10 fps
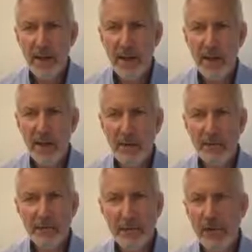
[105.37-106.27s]

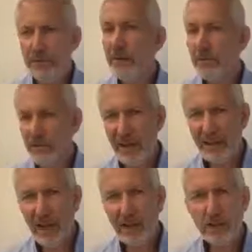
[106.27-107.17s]
Also our friends at
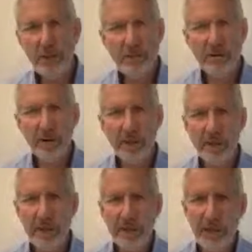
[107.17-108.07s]
TechNow, who
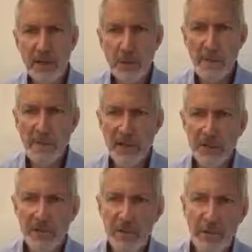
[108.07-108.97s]
provide the web
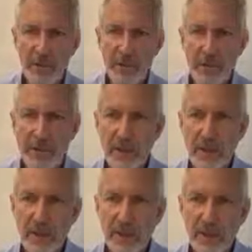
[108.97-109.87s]
cutter solution.
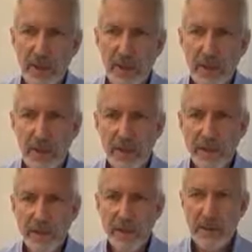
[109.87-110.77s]

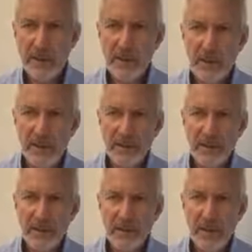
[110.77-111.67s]
And
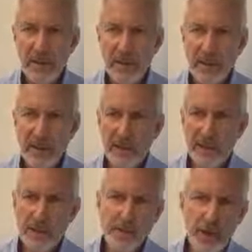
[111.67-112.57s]
lastly,
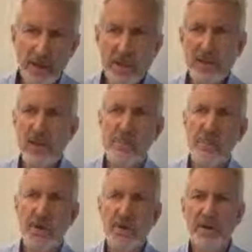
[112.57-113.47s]
a new
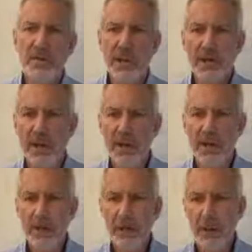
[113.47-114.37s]
relationship with Bell &
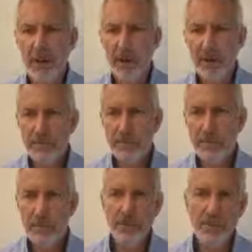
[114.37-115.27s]
Howell
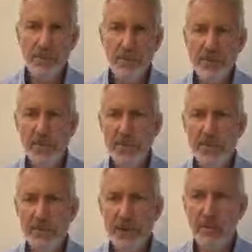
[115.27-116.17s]
for the provision
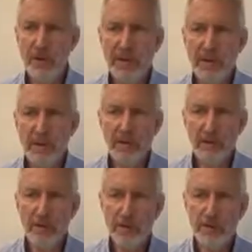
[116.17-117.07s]
of mailing
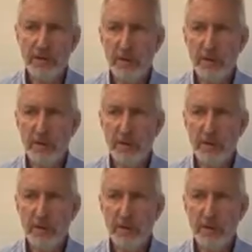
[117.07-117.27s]
solutions